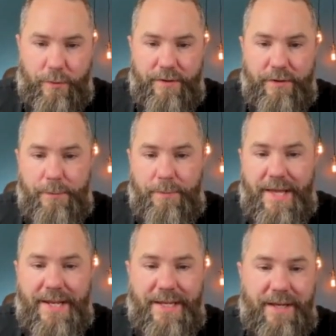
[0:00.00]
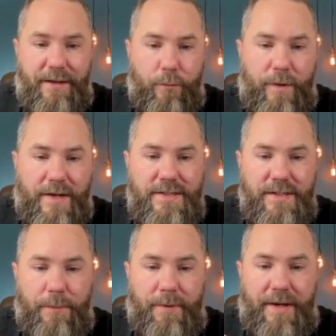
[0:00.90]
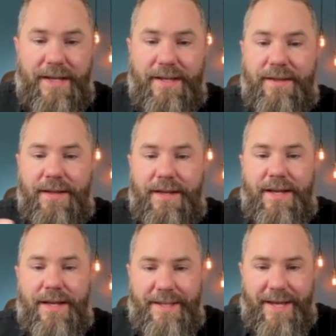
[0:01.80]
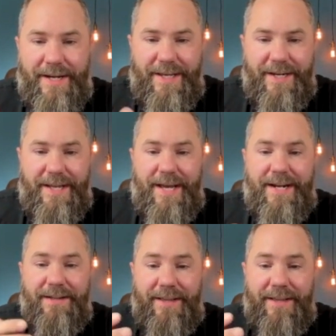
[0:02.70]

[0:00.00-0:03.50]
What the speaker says: Whether you're planning on renting or buying, yada, yada, yada.